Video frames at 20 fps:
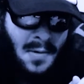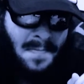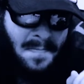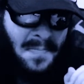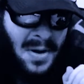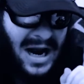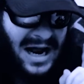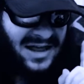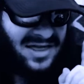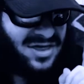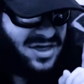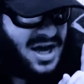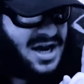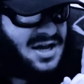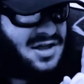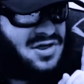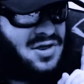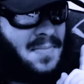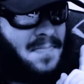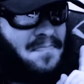But I
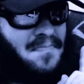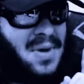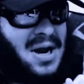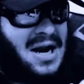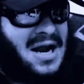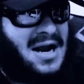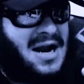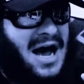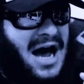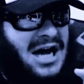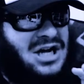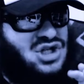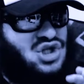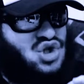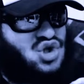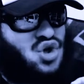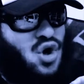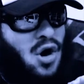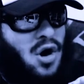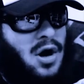think the minute I
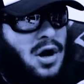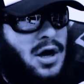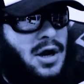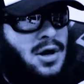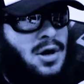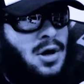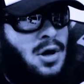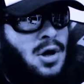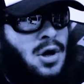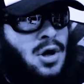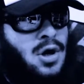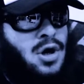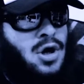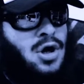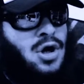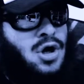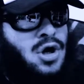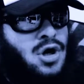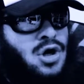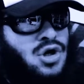started
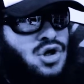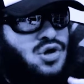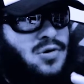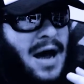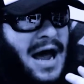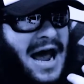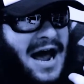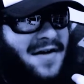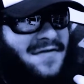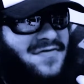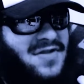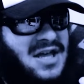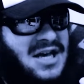to have